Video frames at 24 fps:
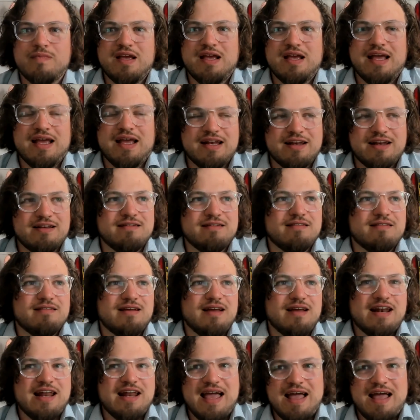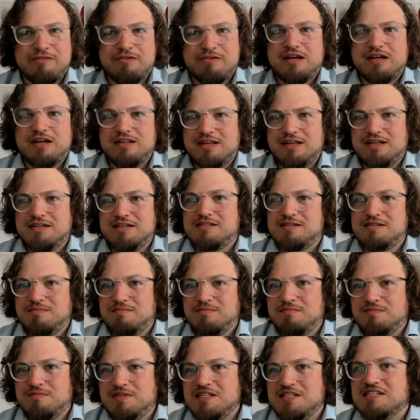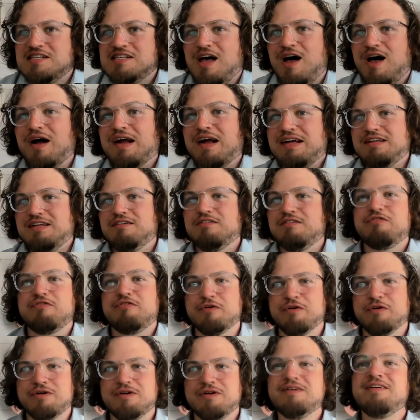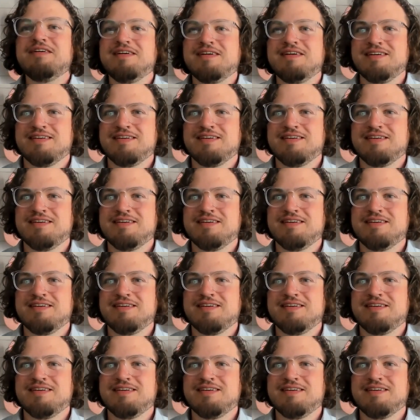in an area that's designed for